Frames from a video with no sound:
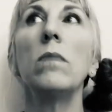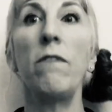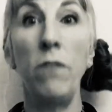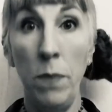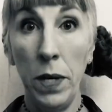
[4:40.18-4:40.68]

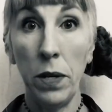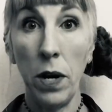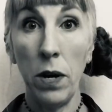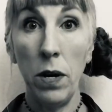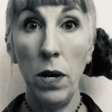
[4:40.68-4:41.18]

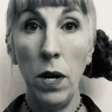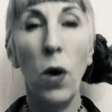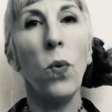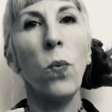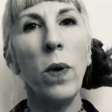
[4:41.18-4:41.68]
familiar
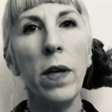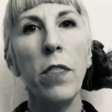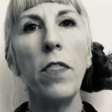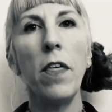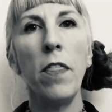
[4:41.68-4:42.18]

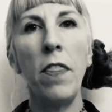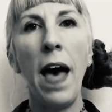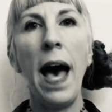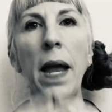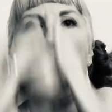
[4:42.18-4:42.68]
with
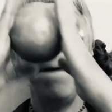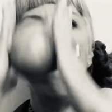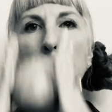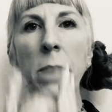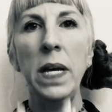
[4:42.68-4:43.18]
that
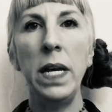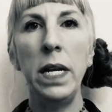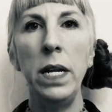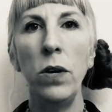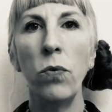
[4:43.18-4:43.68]

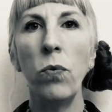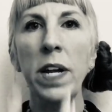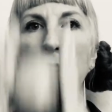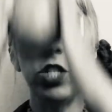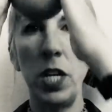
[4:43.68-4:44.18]
mid
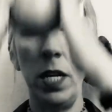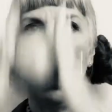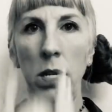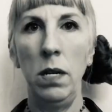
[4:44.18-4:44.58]
region.